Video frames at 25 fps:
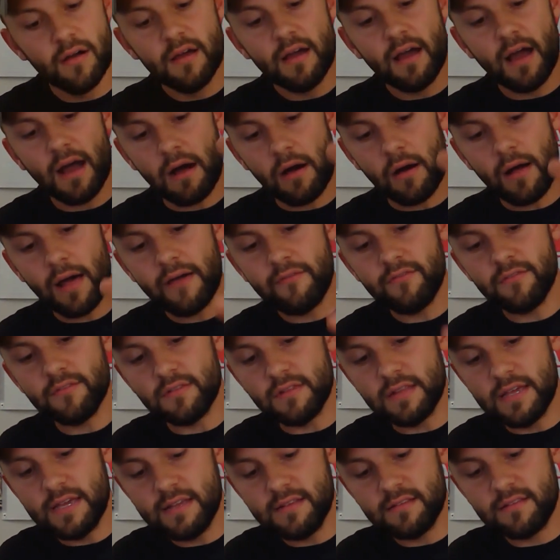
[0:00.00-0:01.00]
I'll have a
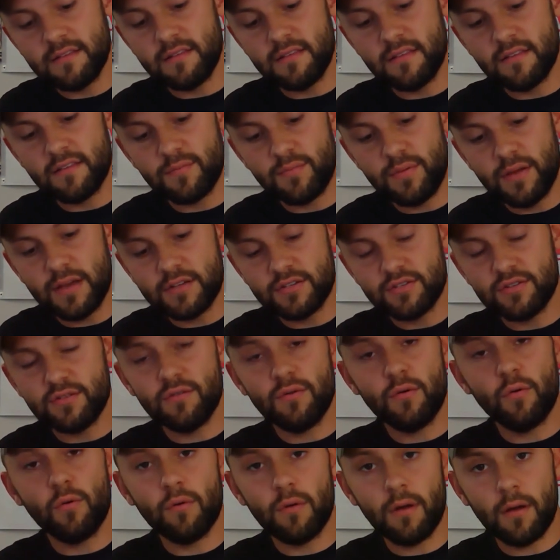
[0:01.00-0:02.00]
link to this picture,
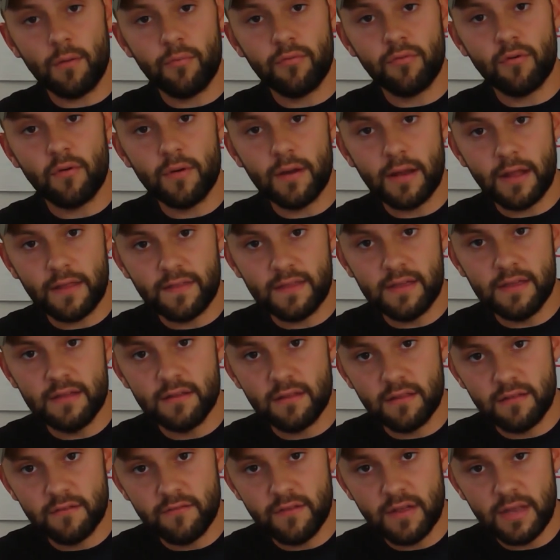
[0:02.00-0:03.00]
or I'll throw it at the end of
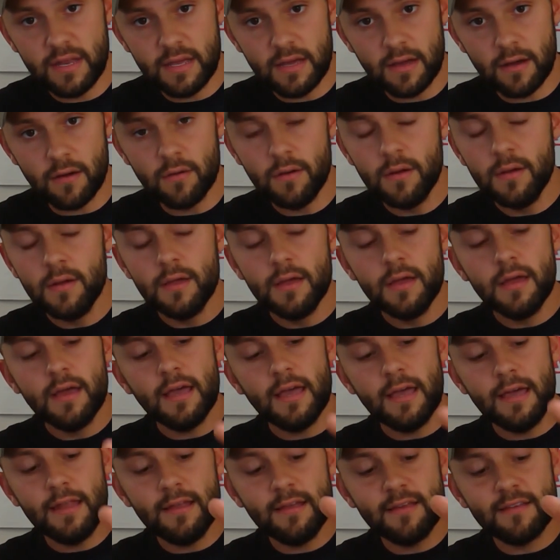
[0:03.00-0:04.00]
the video.
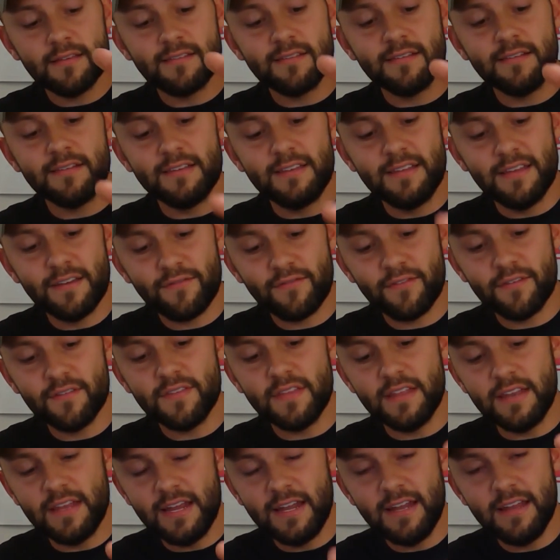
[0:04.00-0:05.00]
It is different
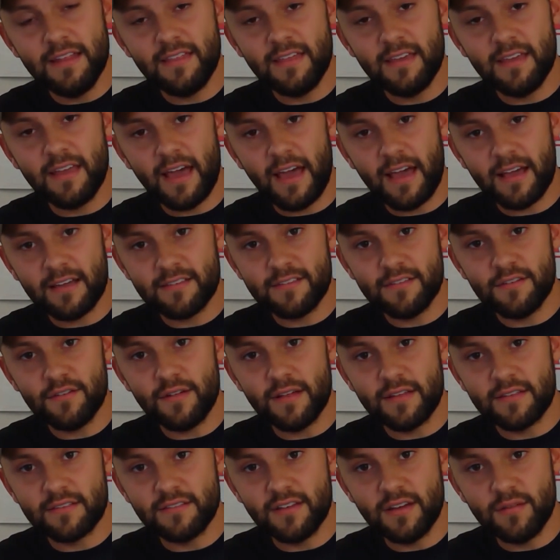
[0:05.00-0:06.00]
than anything Axial
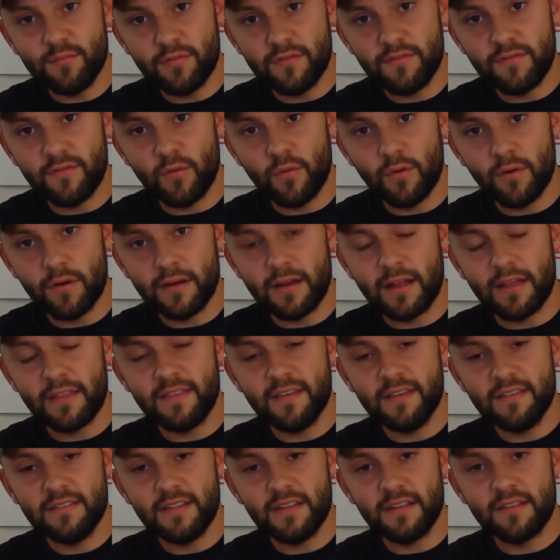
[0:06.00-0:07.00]
has done before, and I
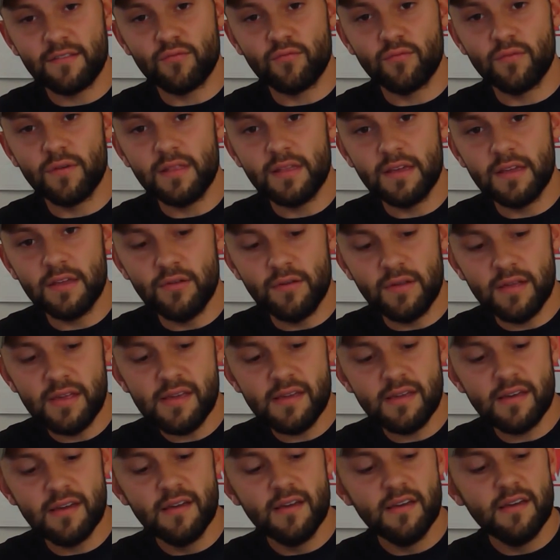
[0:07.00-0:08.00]
think that it's really
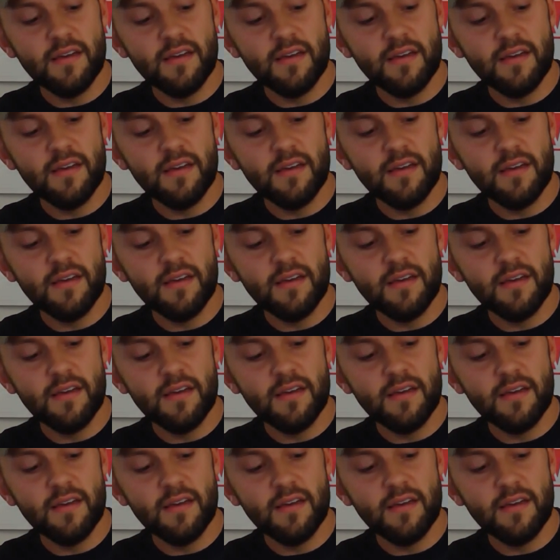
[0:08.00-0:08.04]
unique.